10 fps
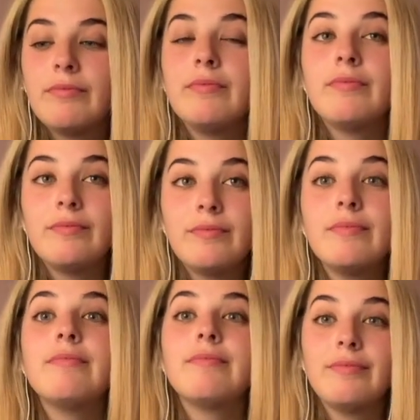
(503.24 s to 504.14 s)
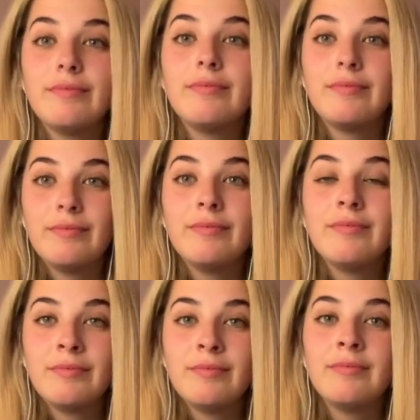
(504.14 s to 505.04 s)

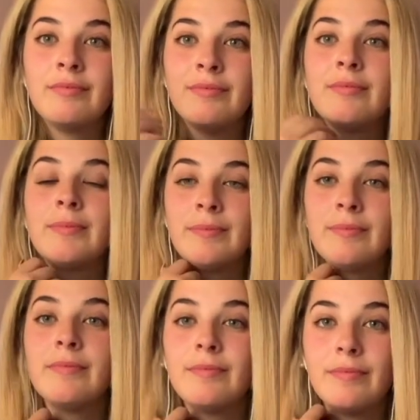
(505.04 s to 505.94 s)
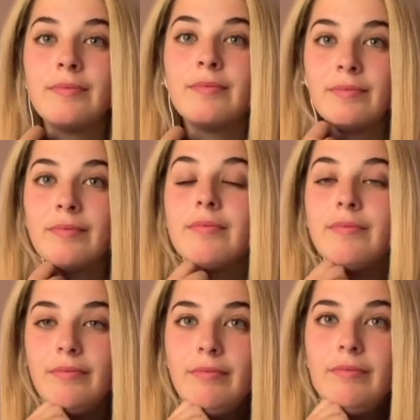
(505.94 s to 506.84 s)

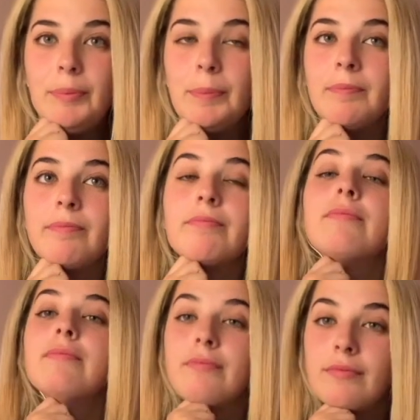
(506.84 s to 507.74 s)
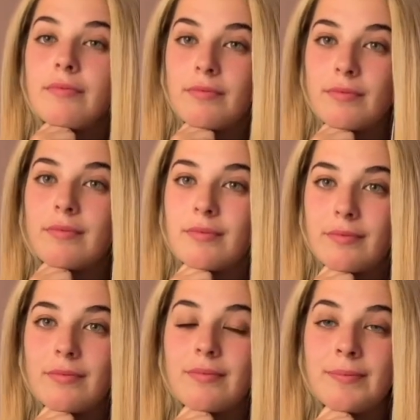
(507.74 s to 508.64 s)

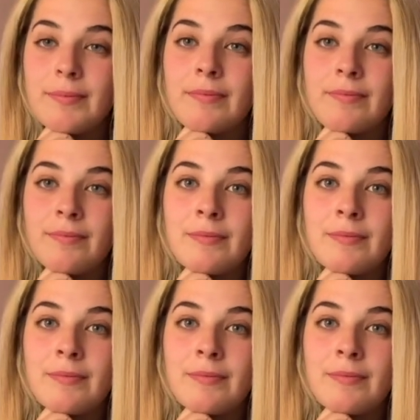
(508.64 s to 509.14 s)
(silent)